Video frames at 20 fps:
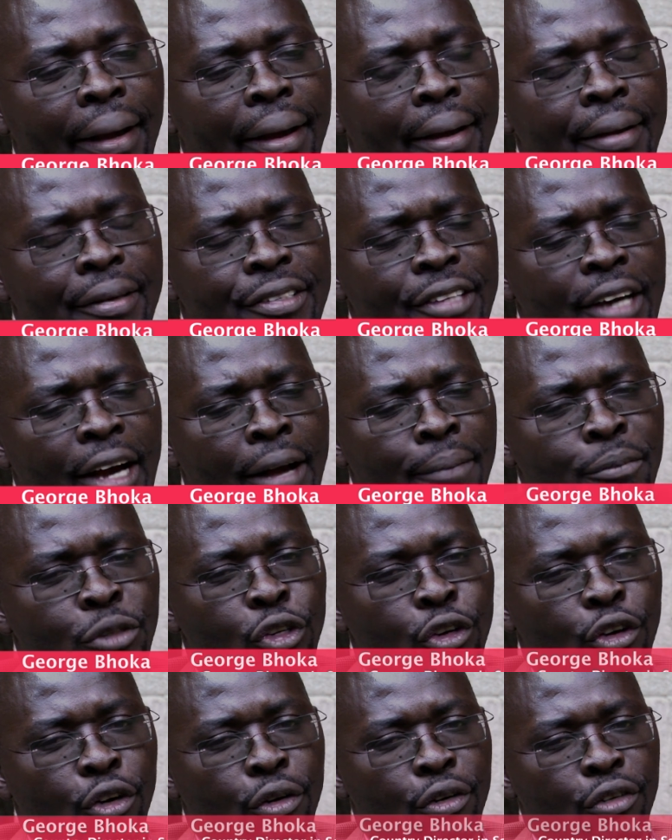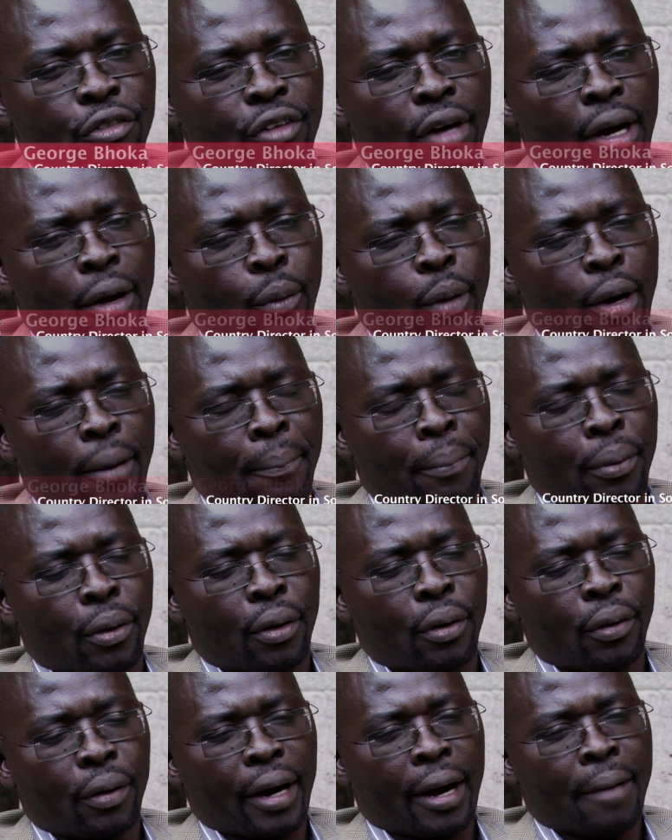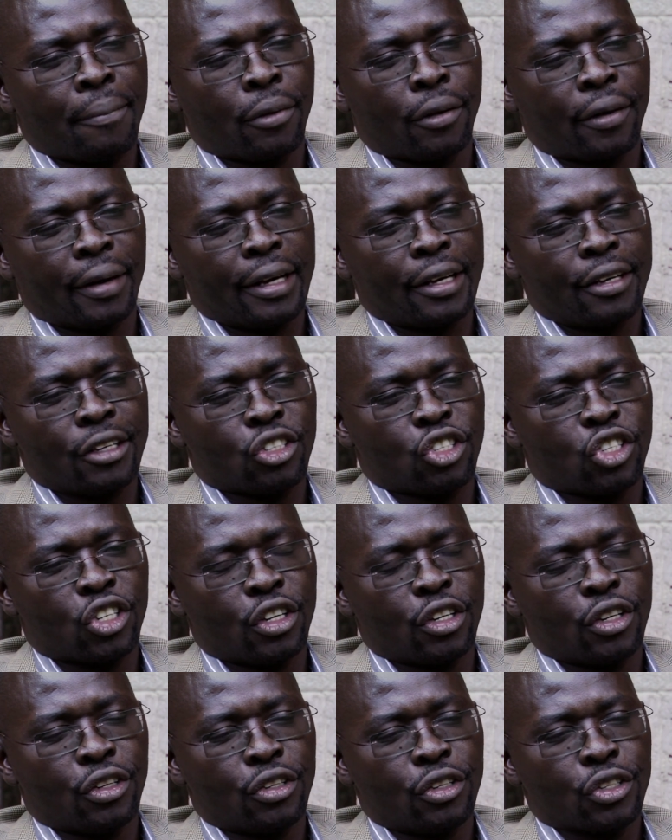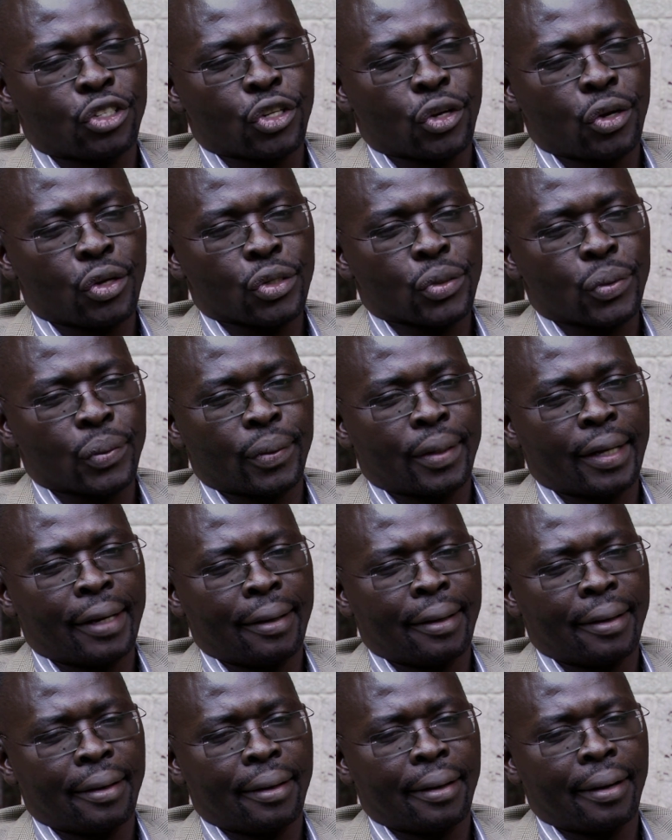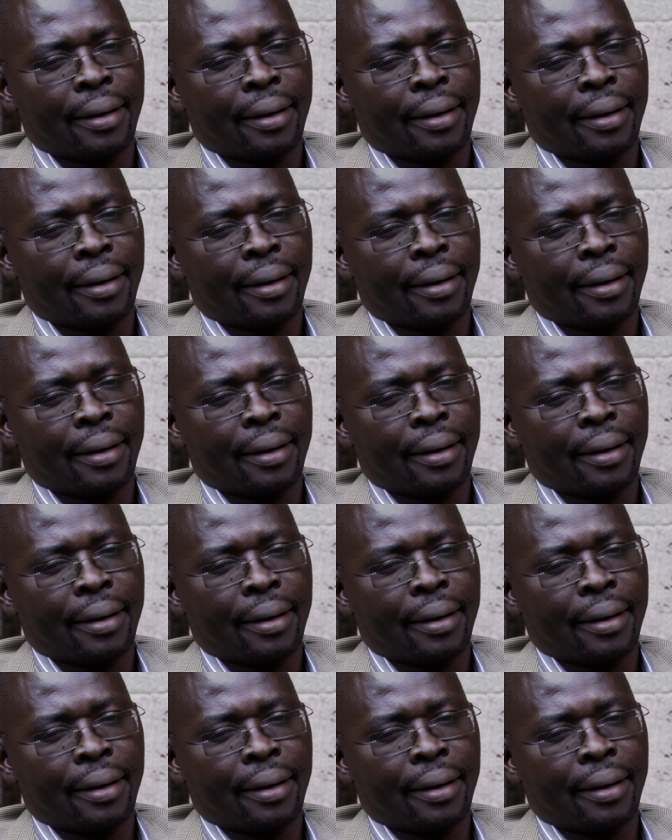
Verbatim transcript: In terms of our program reach in South Sudan,